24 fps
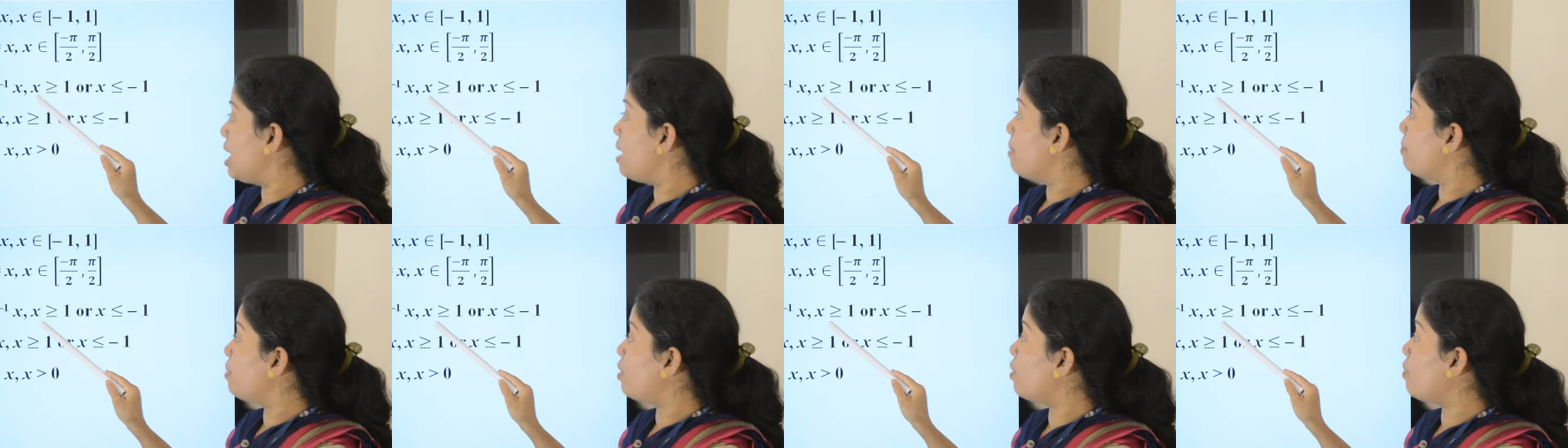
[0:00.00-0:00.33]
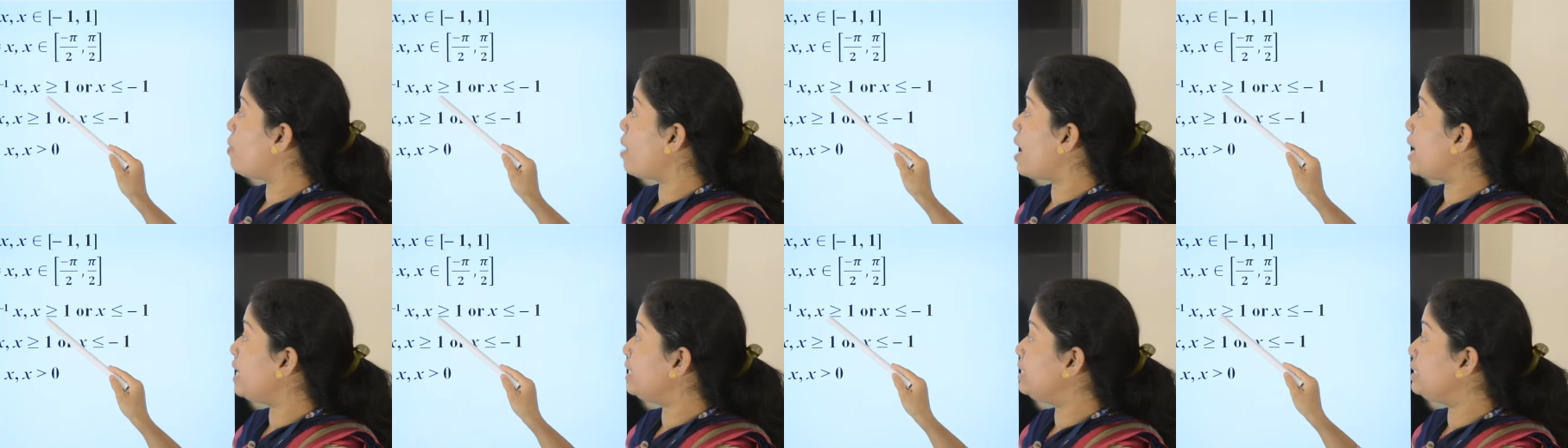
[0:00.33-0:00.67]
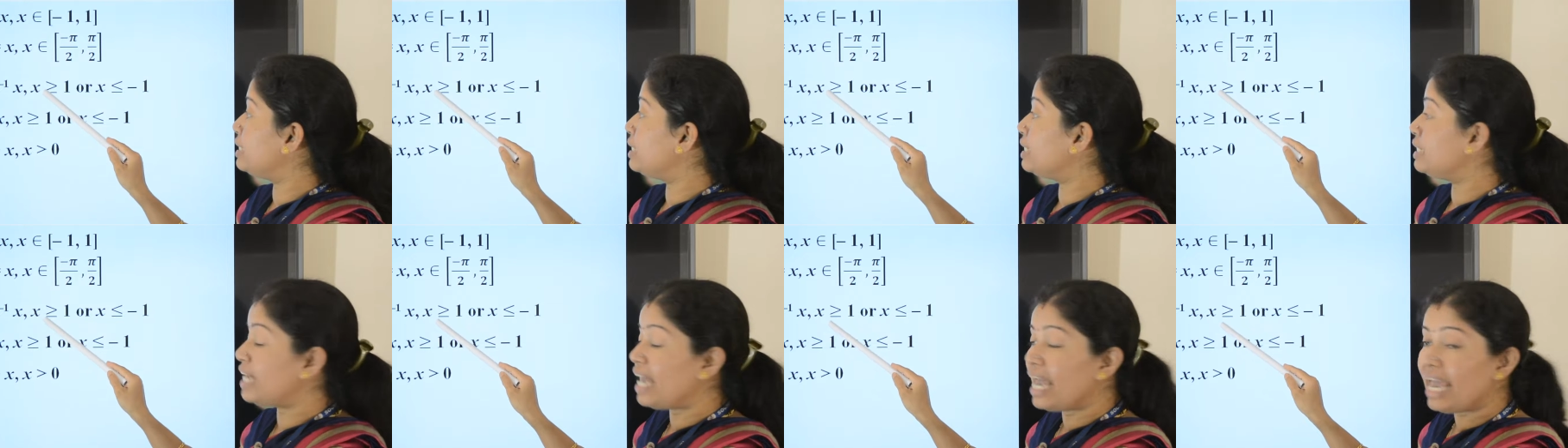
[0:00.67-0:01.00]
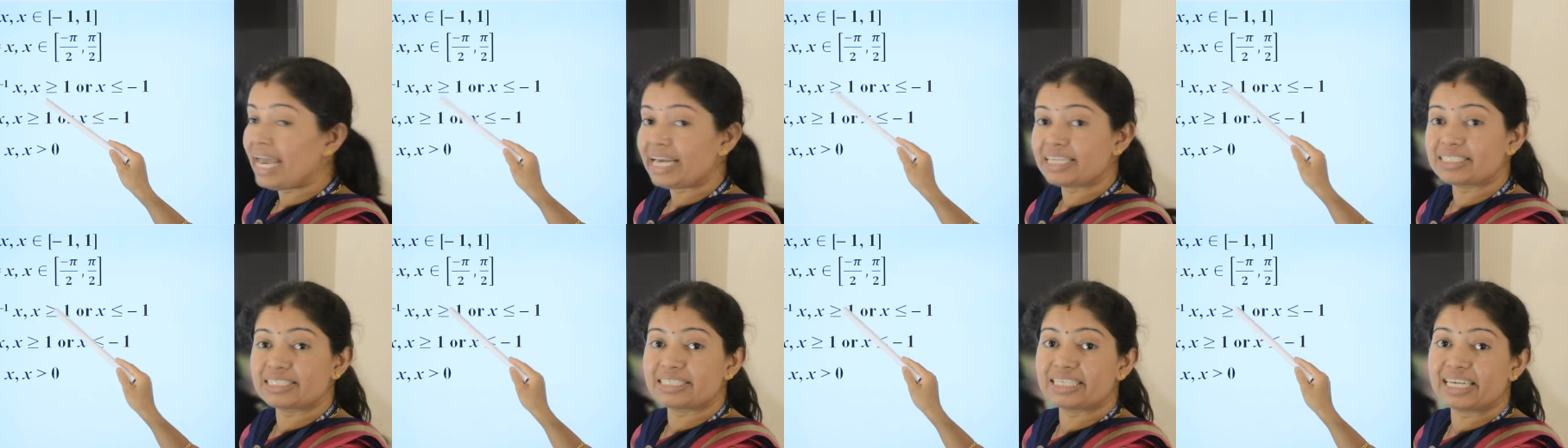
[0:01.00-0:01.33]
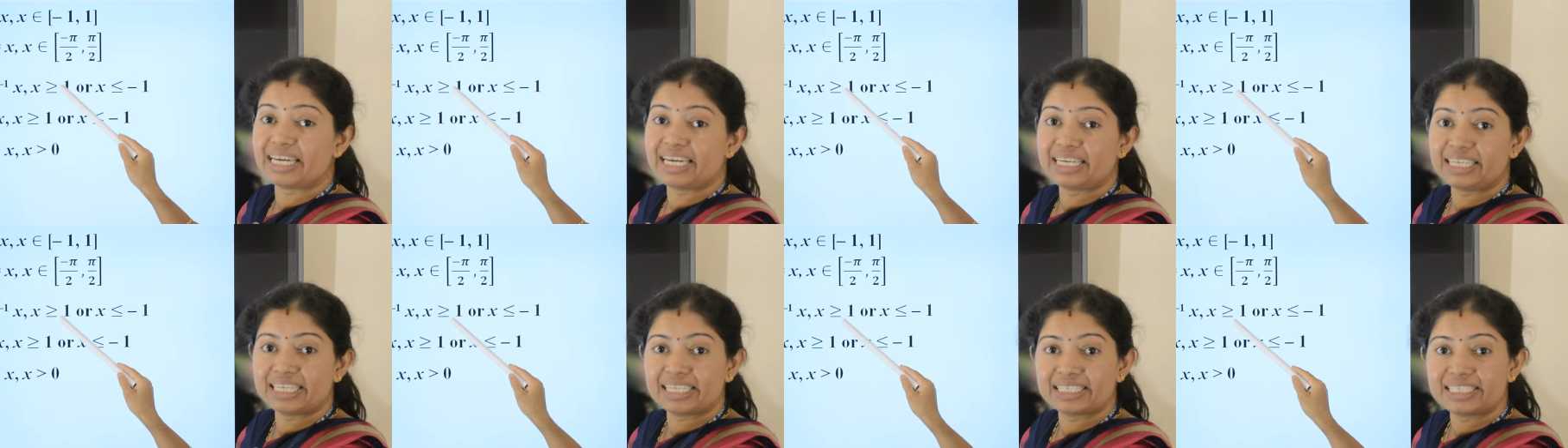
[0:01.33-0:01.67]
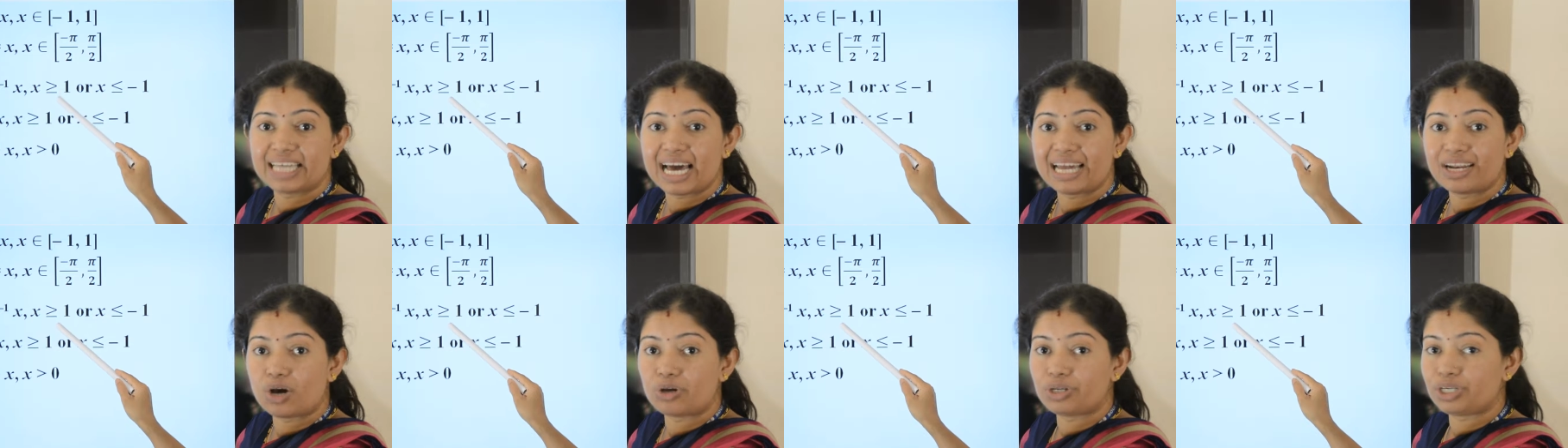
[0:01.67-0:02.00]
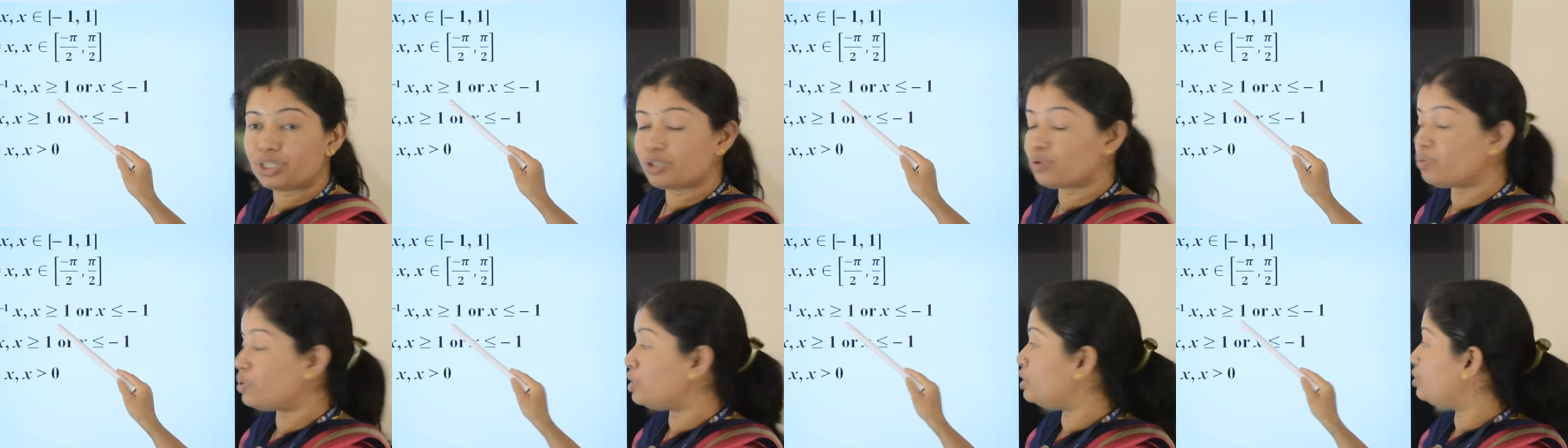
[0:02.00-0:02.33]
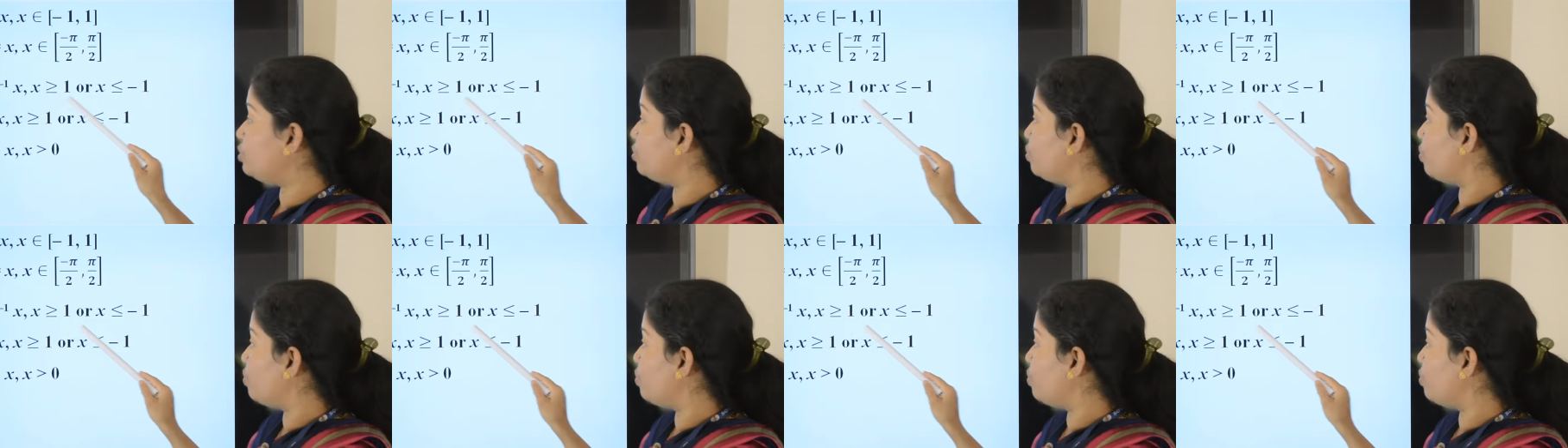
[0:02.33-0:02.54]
provided x greater than or equal to